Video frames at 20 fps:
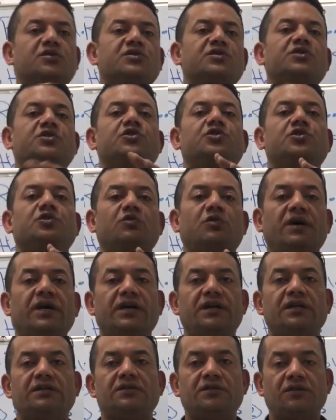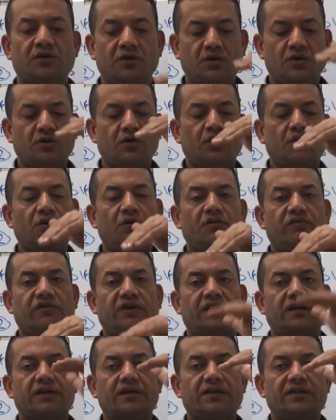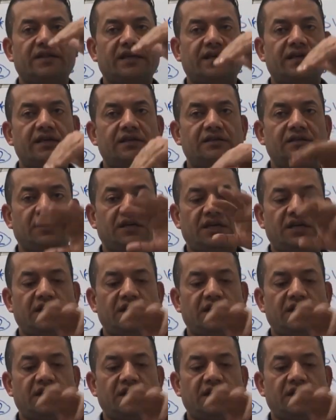situates over the kidney.